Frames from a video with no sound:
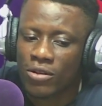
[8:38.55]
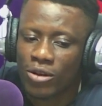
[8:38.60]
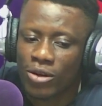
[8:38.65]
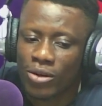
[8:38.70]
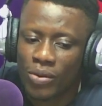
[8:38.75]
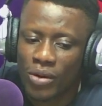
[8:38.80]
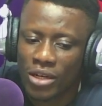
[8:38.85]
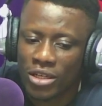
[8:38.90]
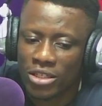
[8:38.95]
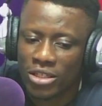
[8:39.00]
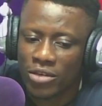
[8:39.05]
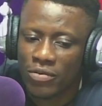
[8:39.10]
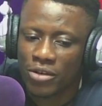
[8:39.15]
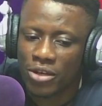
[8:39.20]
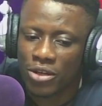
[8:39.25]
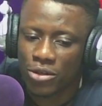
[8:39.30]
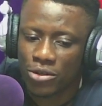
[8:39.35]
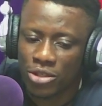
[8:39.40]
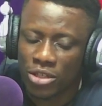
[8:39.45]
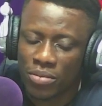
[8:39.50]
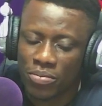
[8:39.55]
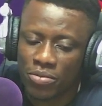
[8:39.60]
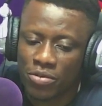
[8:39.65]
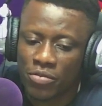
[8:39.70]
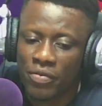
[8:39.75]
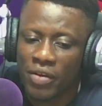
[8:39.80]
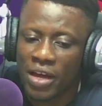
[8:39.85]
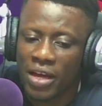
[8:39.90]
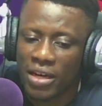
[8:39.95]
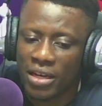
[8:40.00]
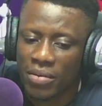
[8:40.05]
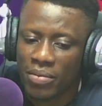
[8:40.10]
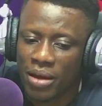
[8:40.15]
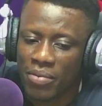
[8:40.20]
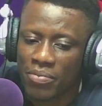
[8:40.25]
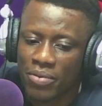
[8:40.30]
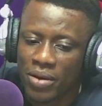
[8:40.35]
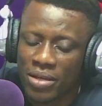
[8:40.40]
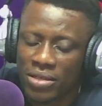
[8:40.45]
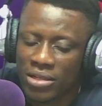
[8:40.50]
the quality of leadership provided
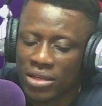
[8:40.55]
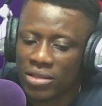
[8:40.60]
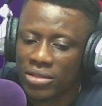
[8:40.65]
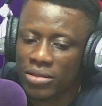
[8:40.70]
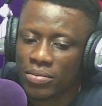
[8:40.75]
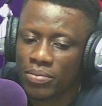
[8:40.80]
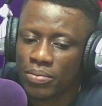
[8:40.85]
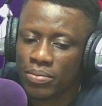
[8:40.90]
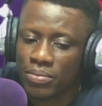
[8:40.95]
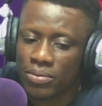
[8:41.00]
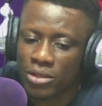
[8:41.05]
by President